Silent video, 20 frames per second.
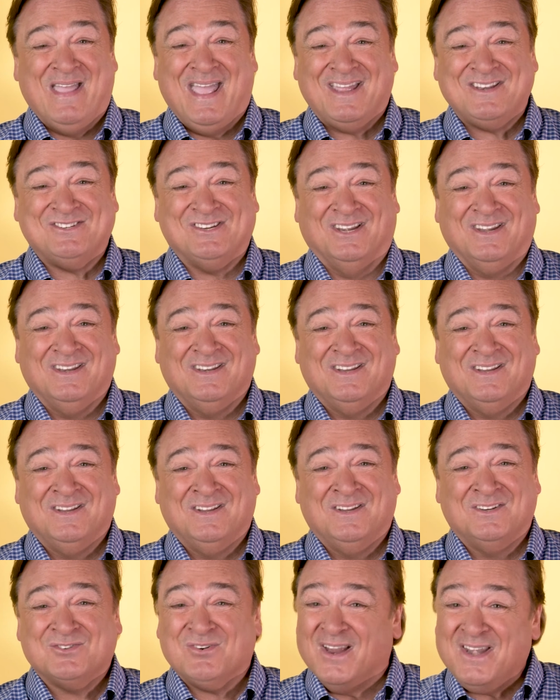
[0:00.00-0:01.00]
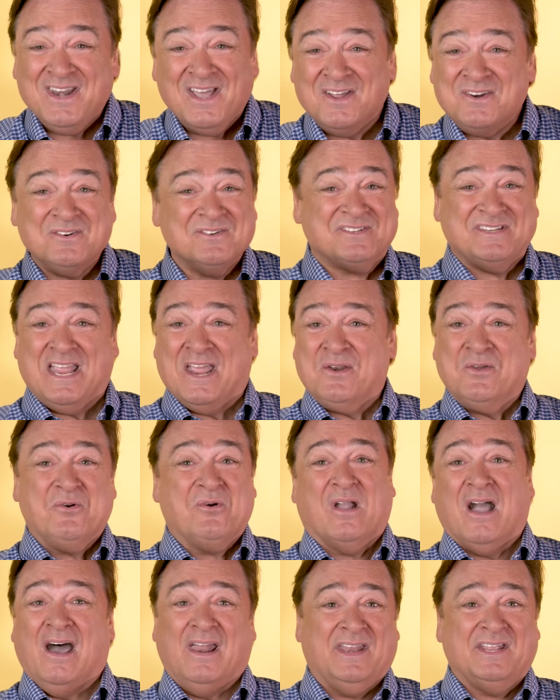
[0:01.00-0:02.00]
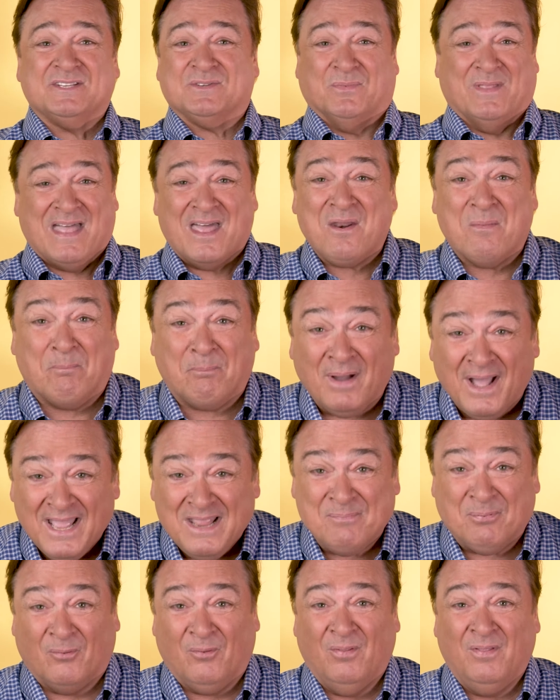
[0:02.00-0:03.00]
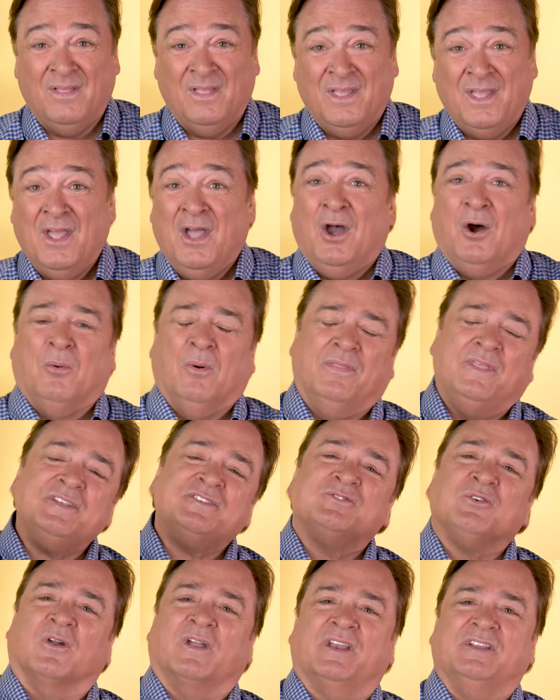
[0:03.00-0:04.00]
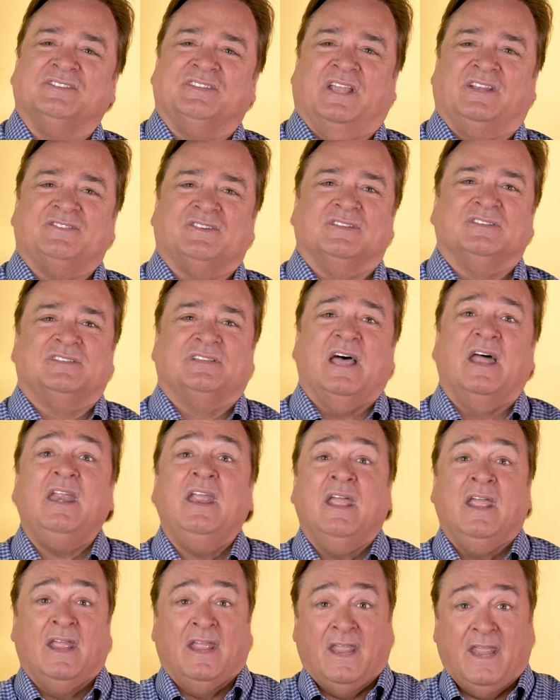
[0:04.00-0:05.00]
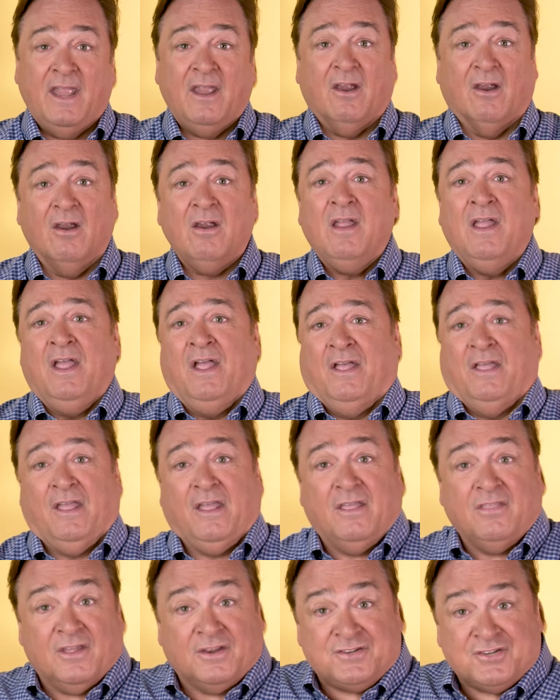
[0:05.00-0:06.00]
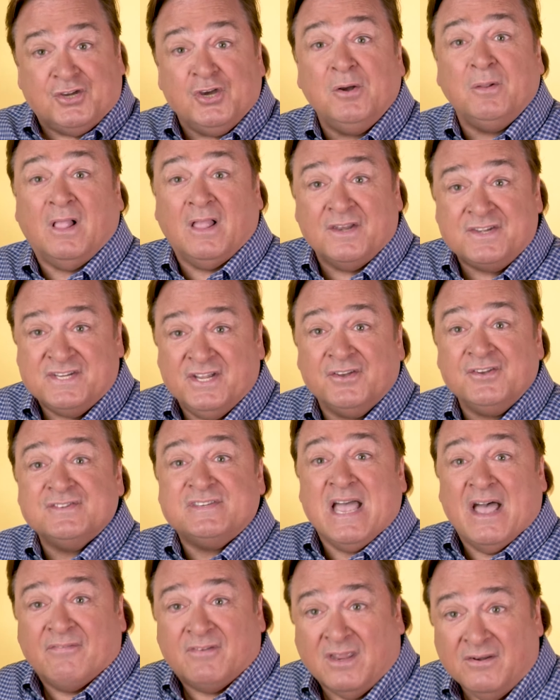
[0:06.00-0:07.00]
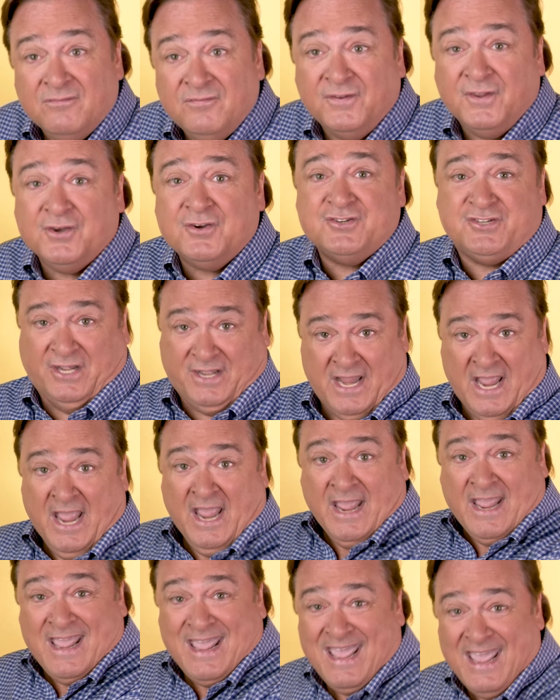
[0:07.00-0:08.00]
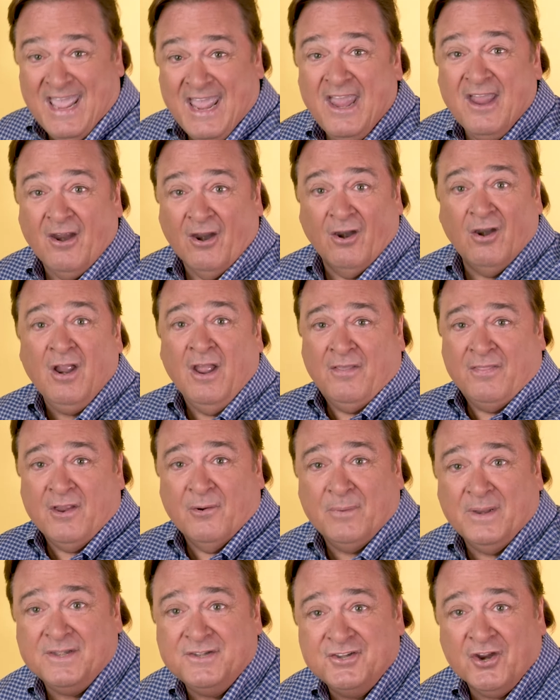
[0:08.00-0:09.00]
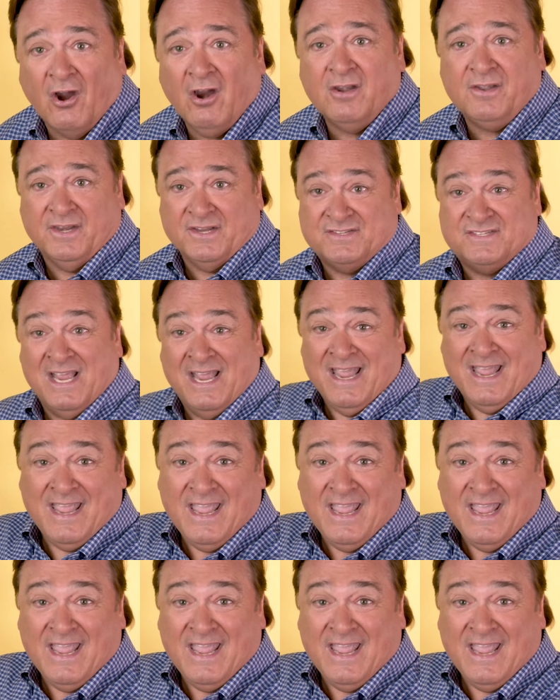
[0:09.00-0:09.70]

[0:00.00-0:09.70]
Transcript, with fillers: Imagine trying to understand who God is without a Bible. Well, this organization said, here, the Tuglatils have confusion. Here, they're in darkness.